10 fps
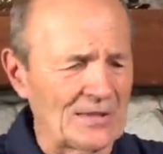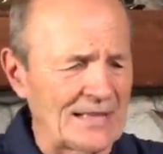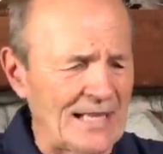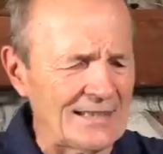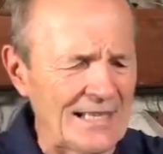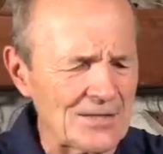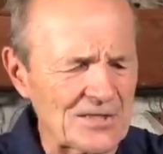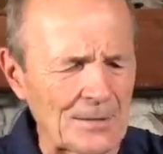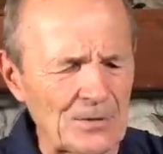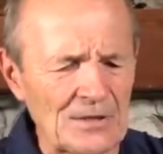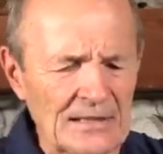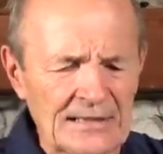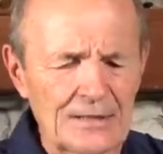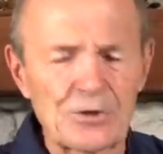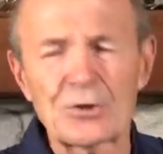And that is something
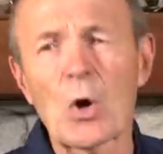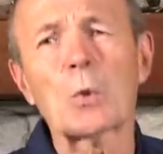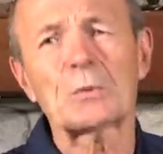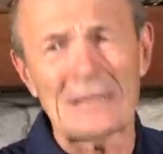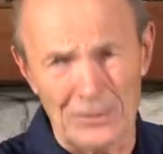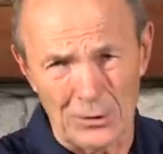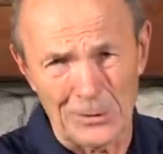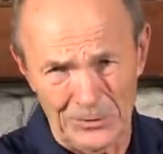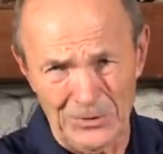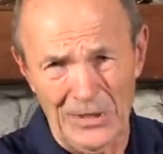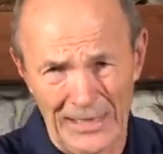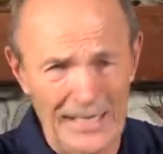that you don't need to learn today,